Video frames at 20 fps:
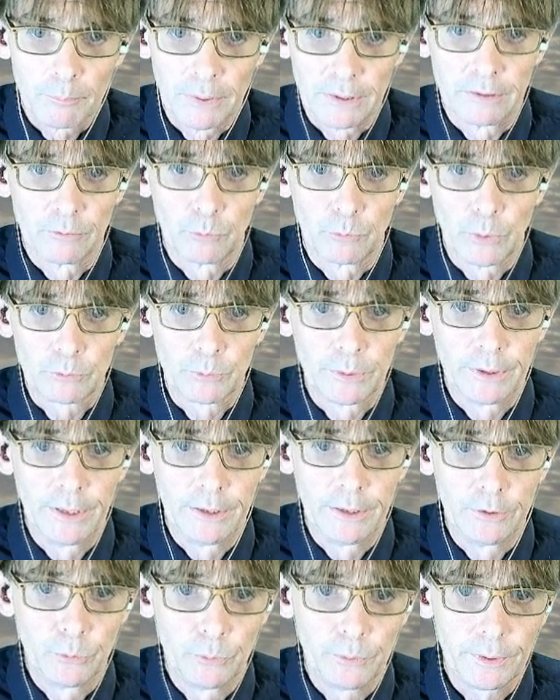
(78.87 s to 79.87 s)
But what we're
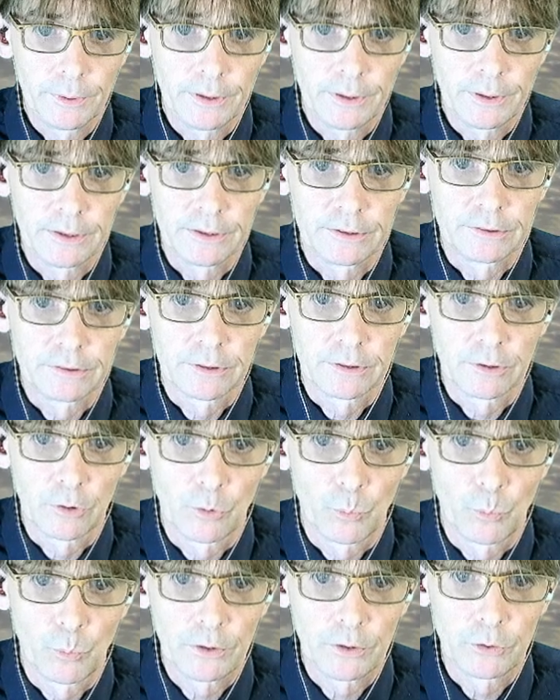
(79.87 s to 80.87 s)
then doing is
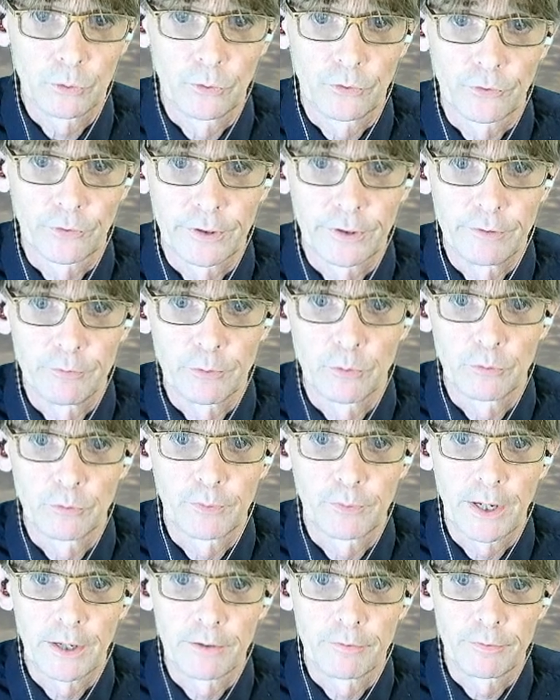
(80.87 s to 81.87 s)
1, 2, 3, 4,
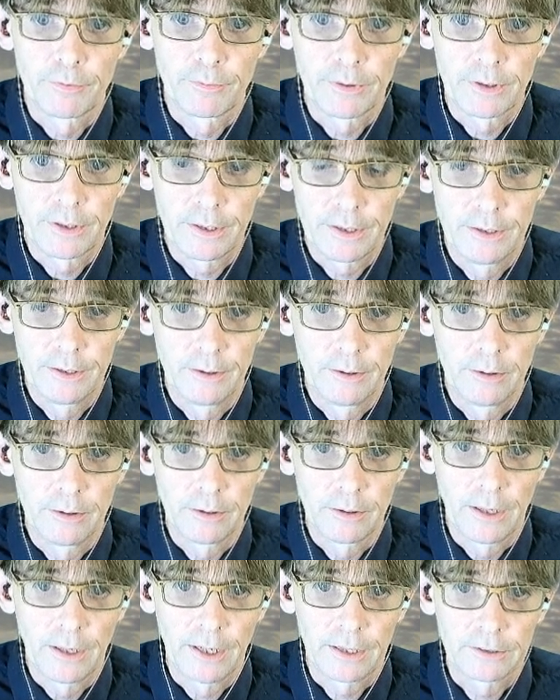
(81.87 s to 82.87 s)
5 in
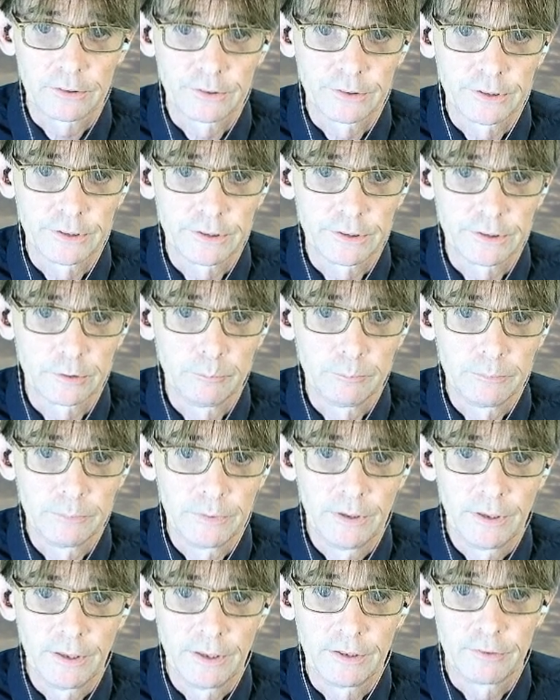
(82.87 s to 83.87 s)
the hexal system
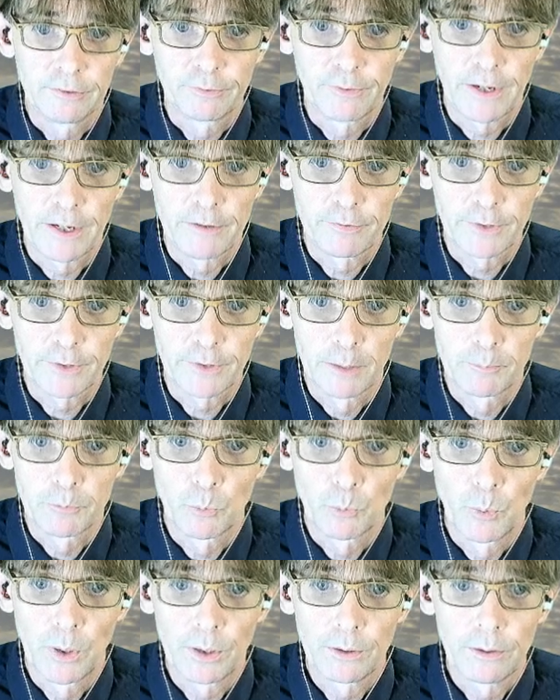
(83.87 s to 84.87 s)
is 5
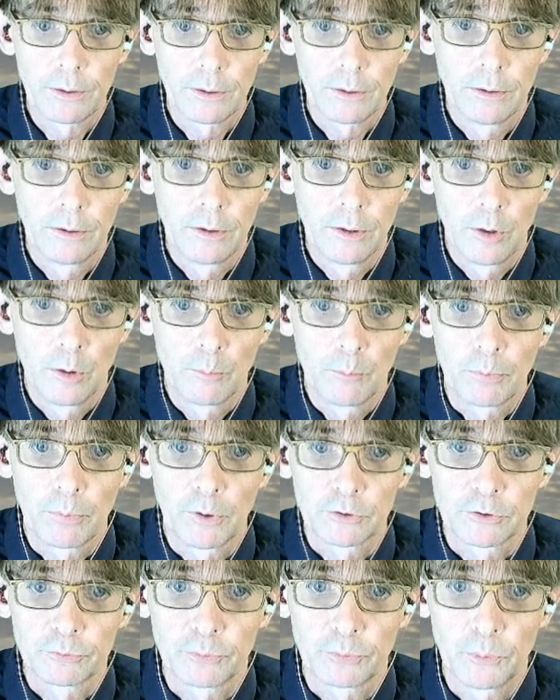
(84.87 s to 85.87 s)
times 1
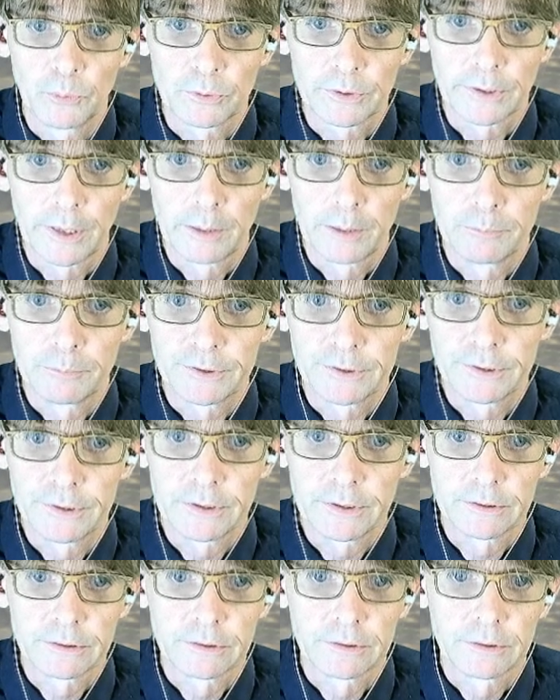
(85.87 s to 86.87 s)
plus 4 times
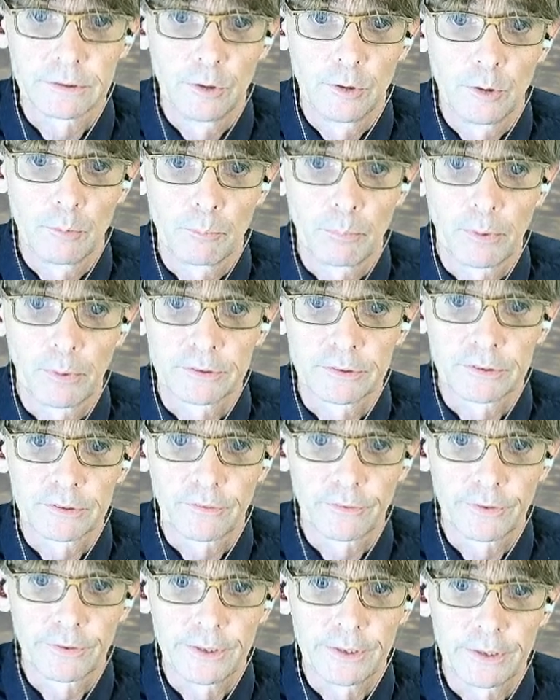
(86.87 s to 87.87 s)
6
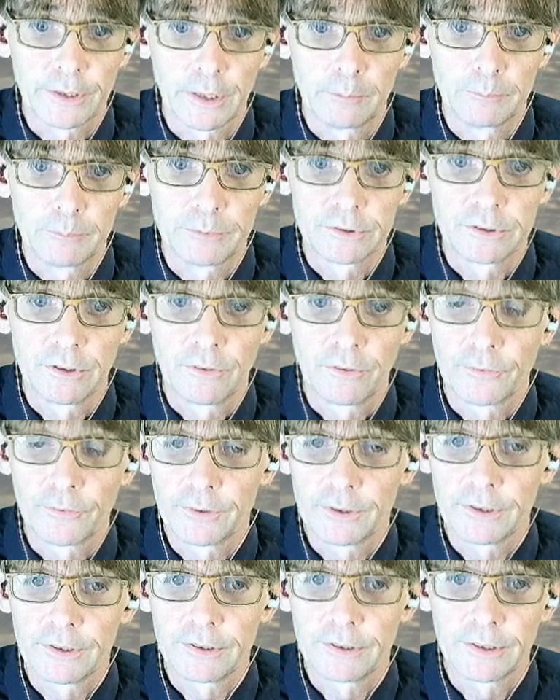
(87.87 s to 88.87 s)
plus 3 times
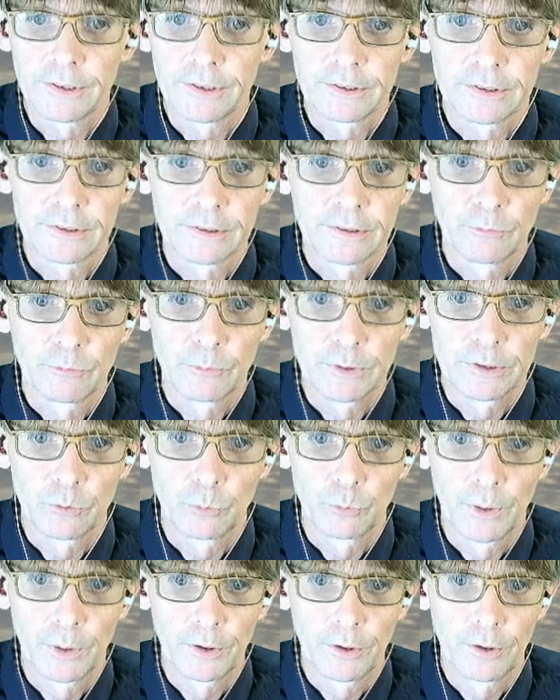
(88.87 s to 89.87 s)
36, which
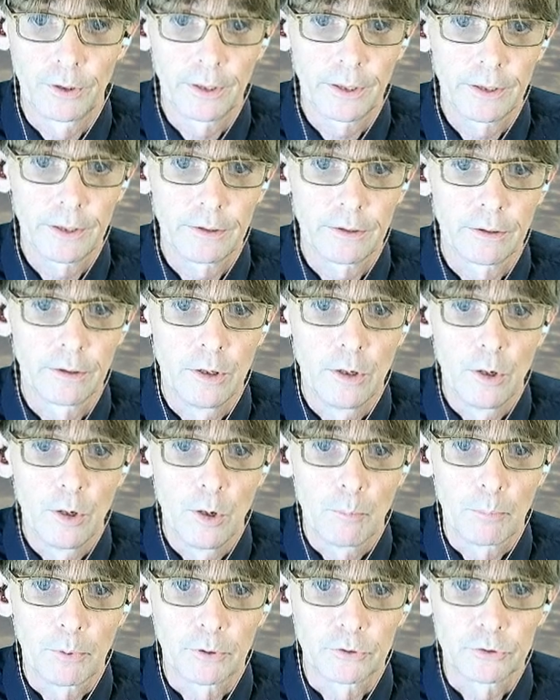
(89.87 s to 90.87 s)
is 108,
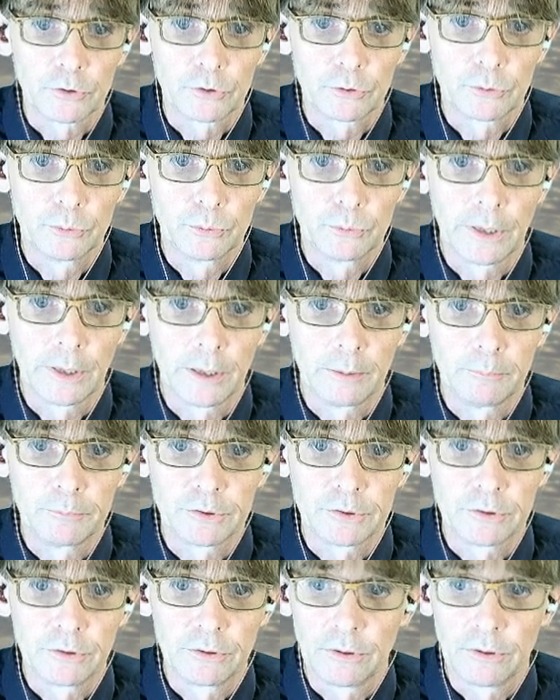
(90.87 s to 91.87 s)
plus 2
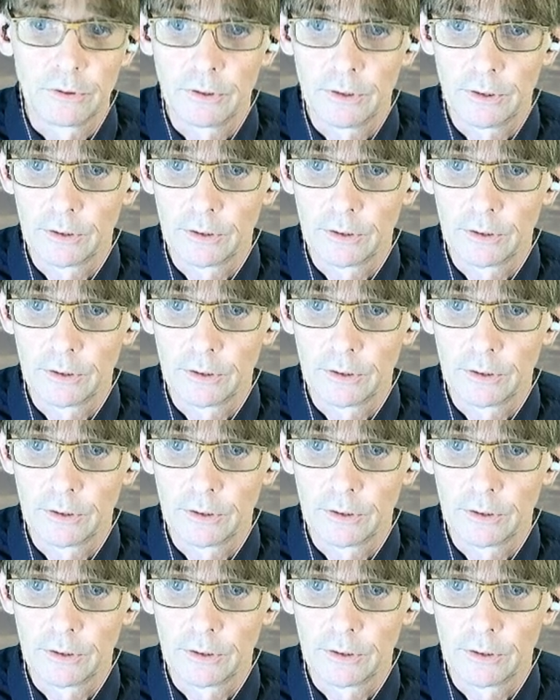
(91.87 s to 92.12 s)
times